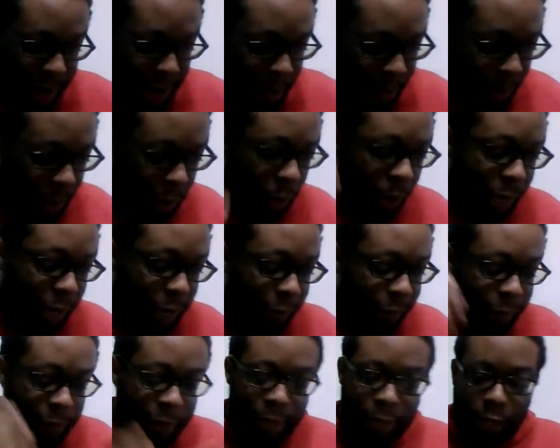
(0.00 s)
I'm gonna go ahead
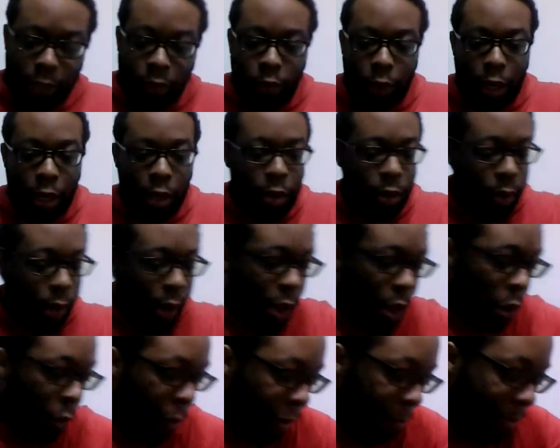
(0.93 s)
and finish this one out.
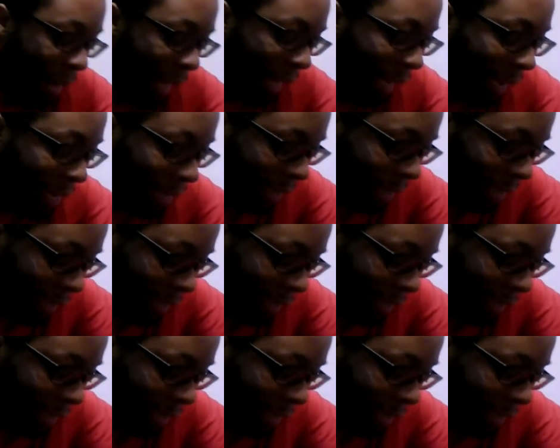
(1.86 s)
We play against the